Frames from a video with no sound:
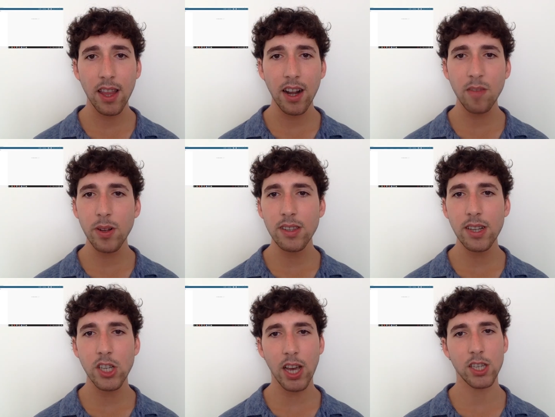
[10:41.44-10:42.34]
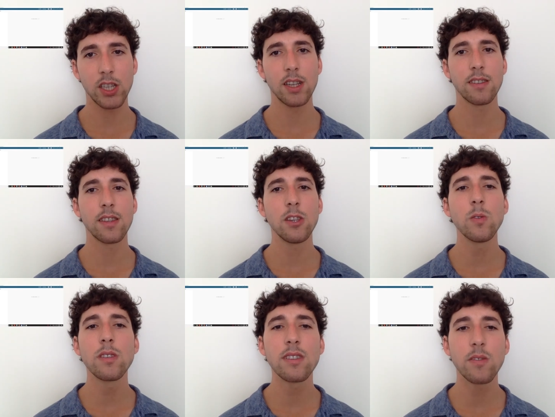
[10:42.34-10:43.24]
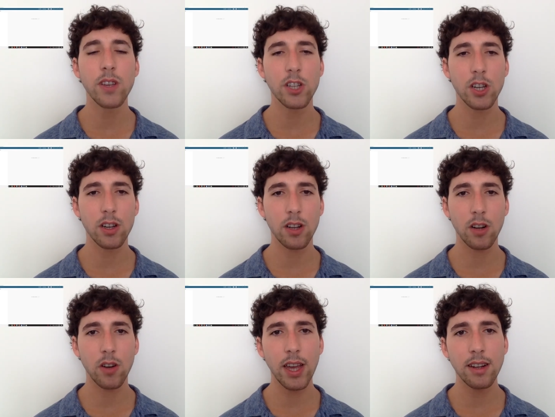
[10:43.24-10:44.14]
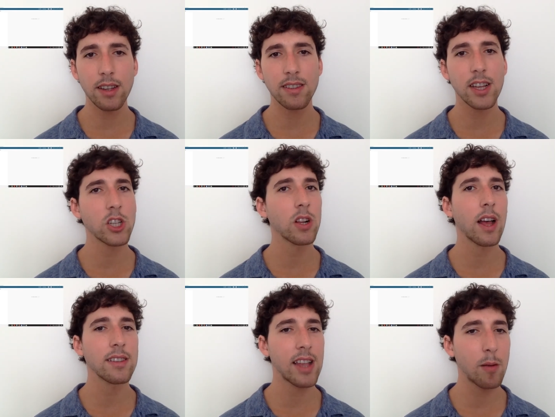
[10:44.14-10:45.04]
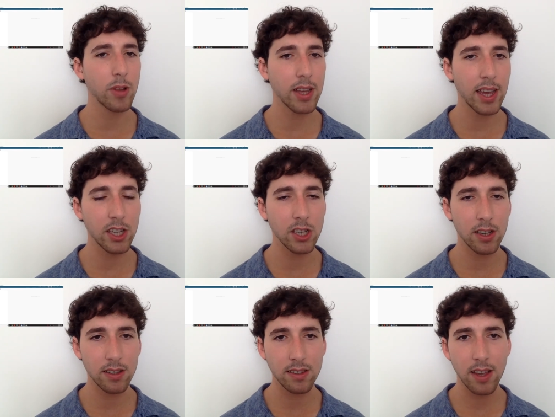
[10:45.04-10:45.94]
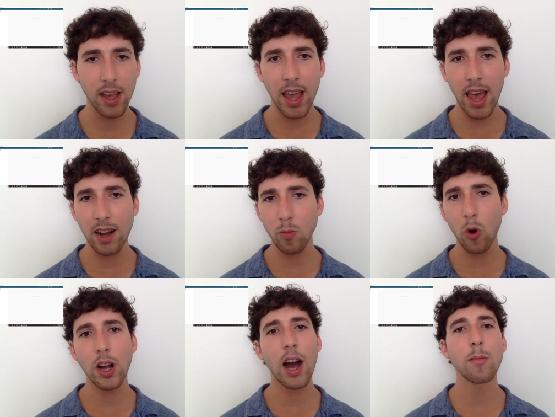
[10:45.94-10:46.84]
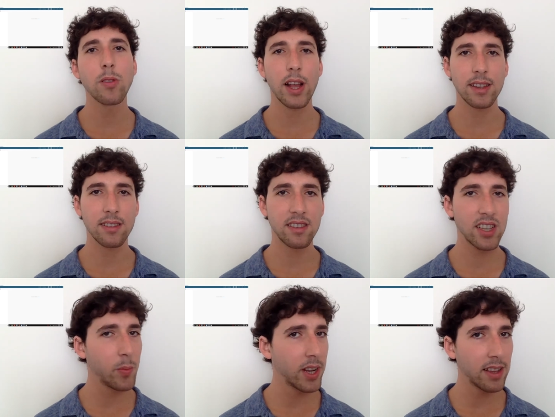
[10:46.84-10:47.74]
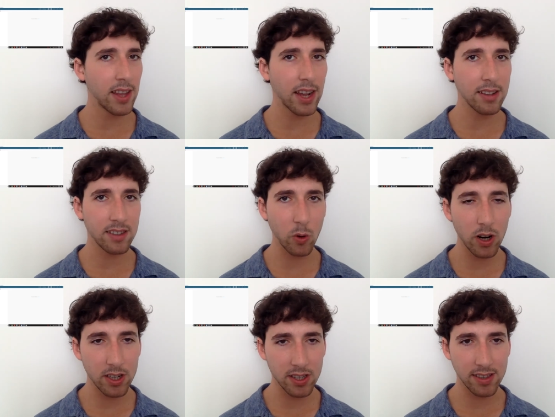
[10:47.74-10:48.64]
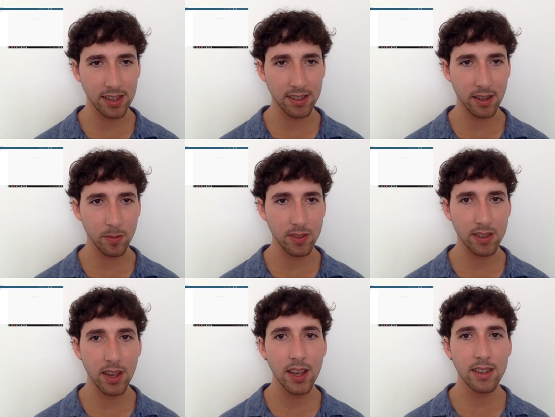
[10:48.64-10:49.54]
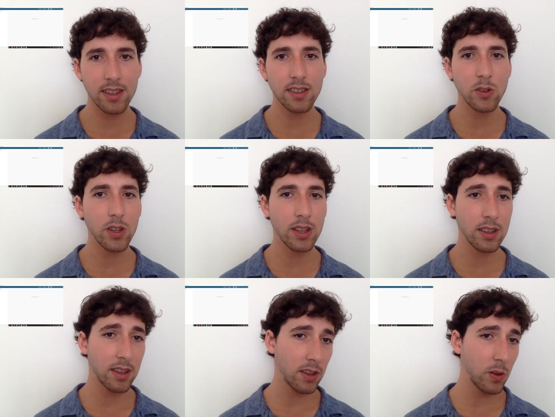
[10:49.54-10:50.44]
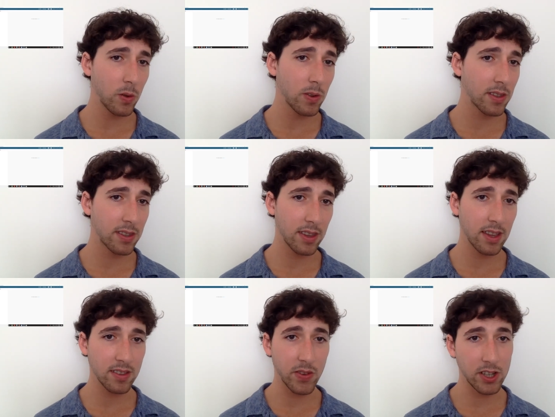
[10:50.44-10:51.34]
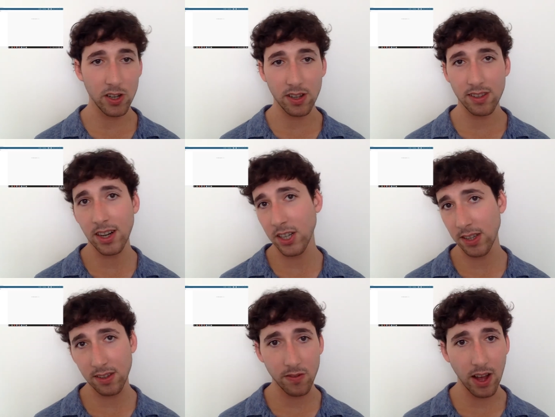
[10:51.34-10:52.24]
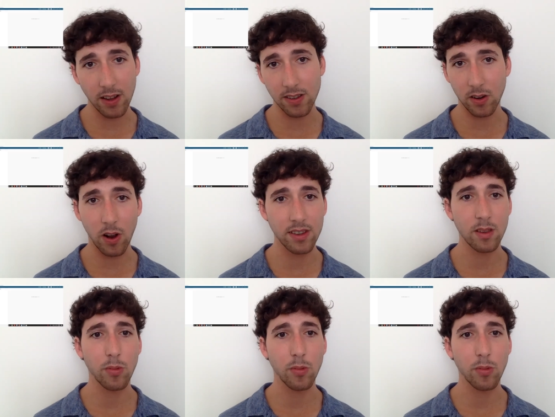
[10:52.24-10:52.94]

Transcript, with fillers: There have been suggestions to use this feature to create decentralized applications and more complex distributed data storage systems since you can use this feature to send JSON files across the